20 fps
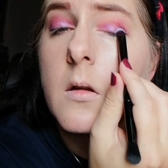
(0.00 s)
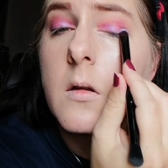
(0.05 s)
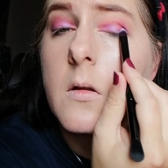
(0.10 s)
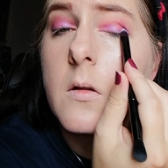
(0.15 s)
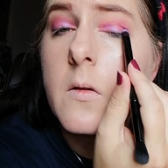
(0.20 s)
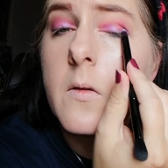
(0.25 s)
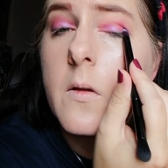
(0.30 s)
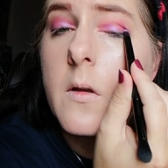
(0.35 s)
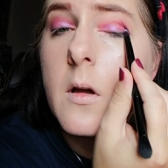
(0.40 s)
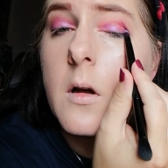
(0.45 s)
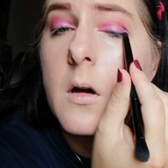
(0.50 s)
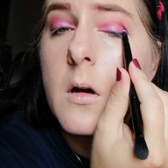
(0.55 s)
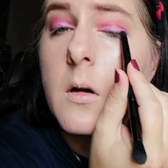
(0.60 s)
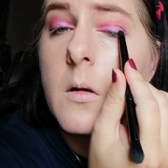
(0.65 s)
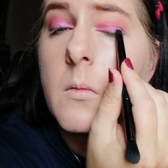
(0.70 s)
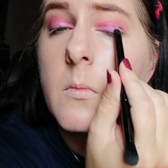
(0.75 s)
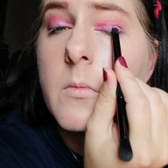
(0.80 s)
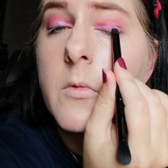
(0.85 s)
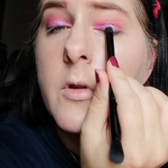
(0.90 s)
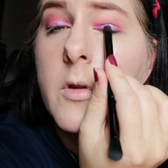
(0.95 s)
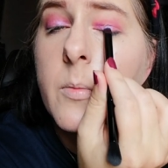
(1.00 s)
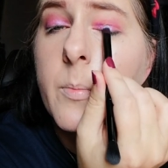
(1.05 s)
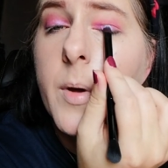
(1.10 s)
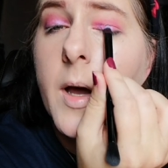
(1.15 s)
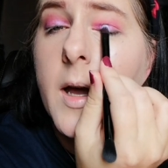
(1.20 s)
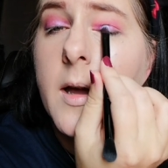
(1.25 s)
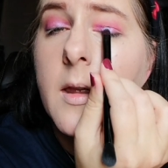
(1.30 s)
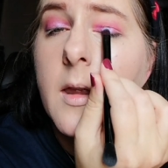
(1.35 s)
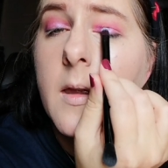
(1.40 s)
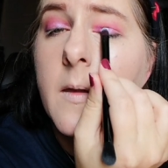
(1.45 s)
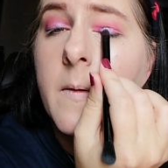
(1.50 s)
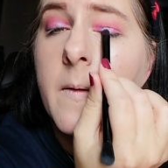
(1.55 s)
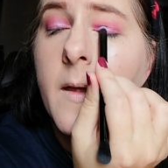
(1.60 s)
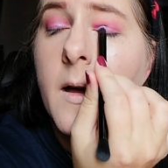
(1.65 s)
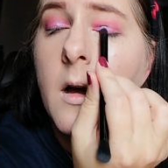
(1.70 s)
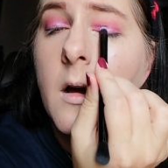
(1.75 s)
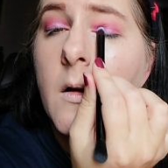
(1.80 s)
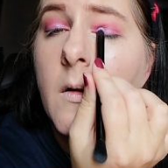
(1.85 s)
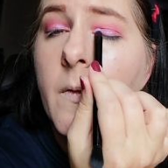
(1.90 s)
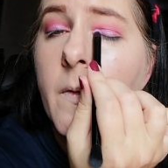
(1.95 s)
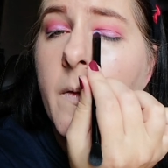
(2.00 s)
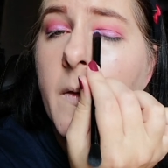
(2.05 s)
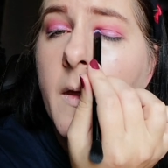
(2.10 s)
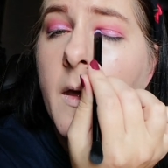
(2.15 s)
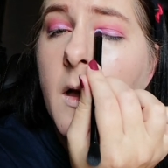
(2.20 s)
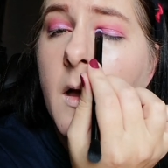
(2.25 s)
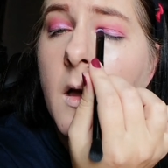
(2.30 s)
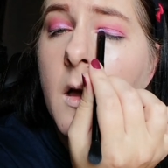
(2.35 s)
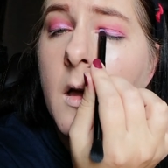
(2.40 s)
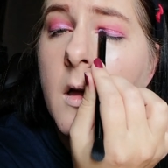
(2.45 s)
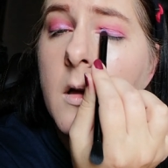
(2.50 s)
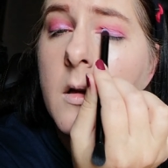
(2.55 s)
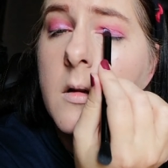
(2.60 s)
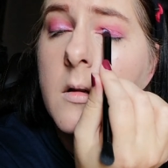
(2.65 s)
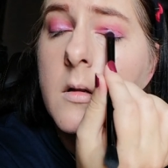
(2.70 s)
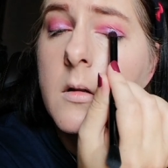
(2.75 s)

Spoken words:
So I'm just packing that on there.